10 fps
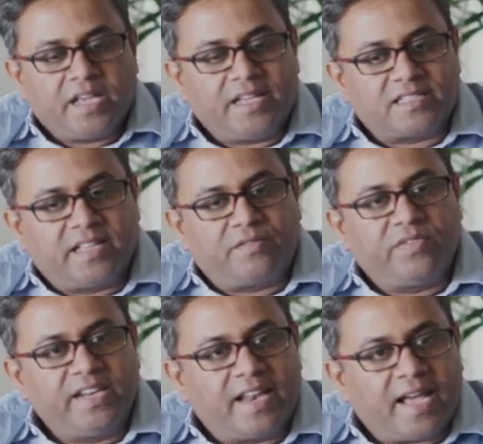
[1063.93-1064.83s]
is that
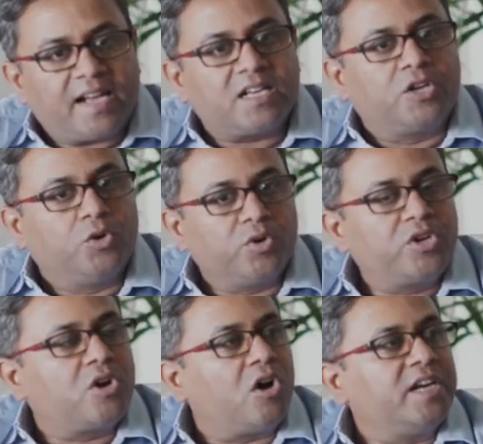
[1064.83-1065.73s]
we lack
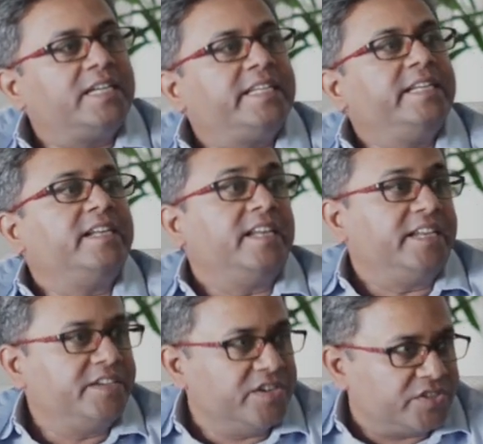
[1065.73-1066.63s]
good quality
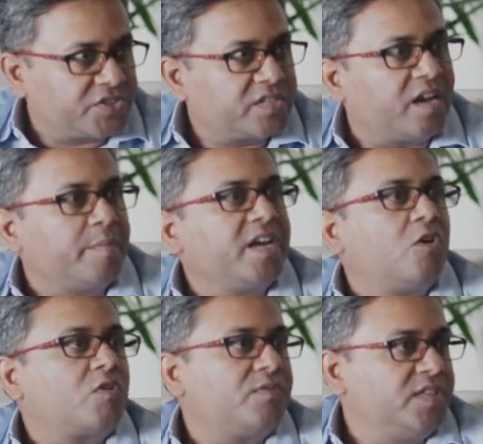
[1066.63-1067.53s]
leaders coming
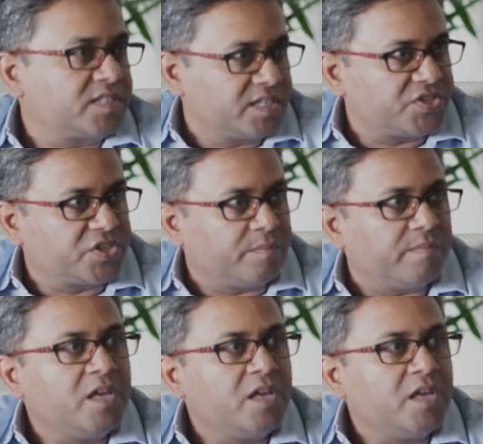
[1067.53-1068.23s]
out of the system